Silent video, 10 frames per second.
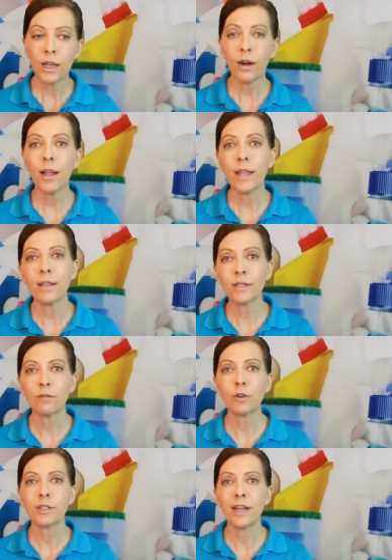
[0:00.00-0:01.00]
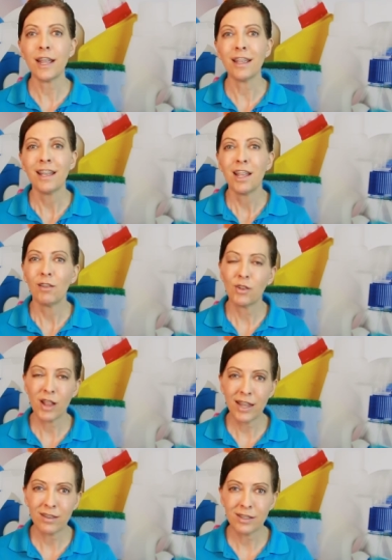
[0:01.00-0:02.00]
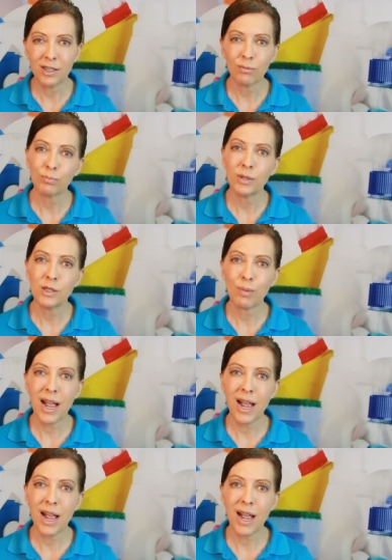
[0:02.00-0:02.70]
All right, that's it for today. If you like this tip, please